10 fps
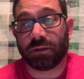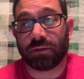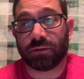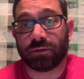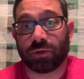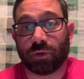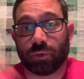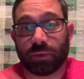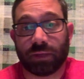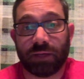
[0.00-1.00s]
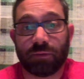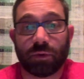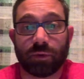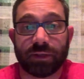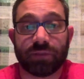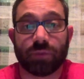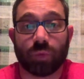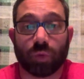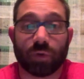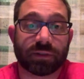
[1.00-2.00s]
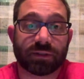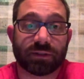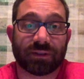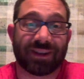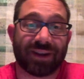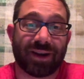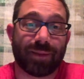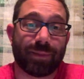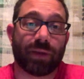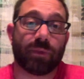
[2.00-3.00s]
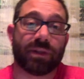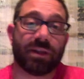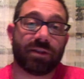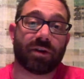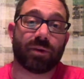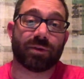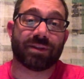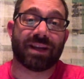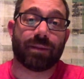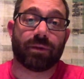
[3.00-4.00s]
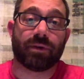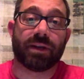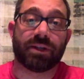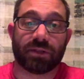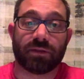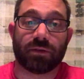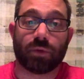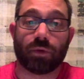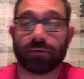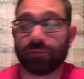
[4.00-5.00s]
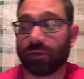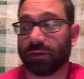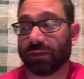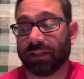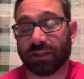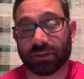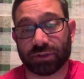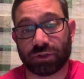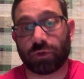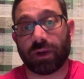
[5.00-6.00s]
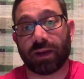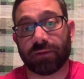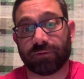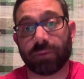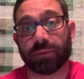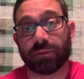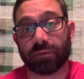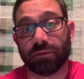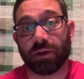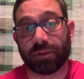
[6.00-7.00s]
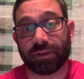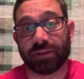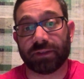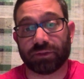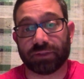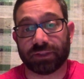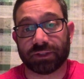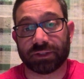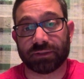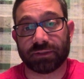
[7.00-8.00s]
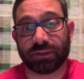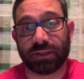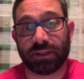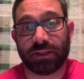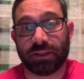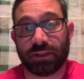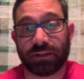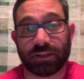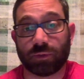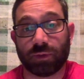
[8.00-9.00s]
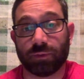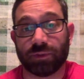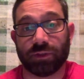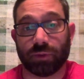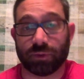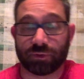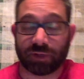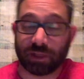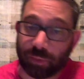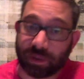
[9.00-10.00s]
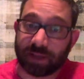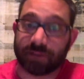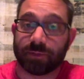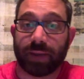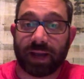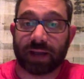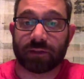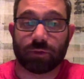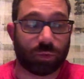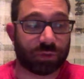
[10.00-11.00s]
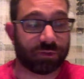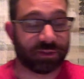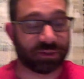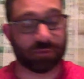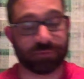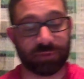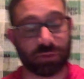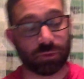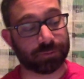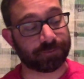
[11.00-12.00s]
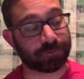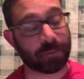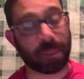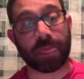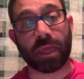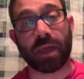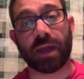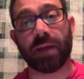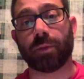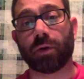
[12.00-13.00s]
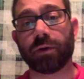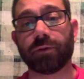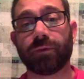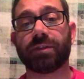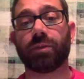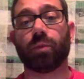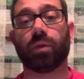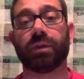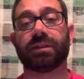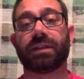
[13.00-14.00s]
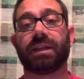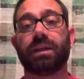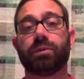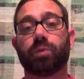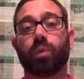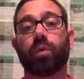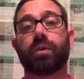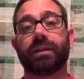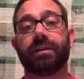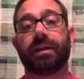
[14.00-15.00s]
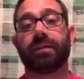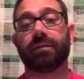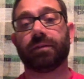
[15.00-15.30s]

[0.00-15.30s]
So he wrote his works to combat what he thought was an aberration or a leading astray from the authentic tradition. That's what he was doing. He was trying to bring us back to a more traditional view. And part of the reason was he was worried that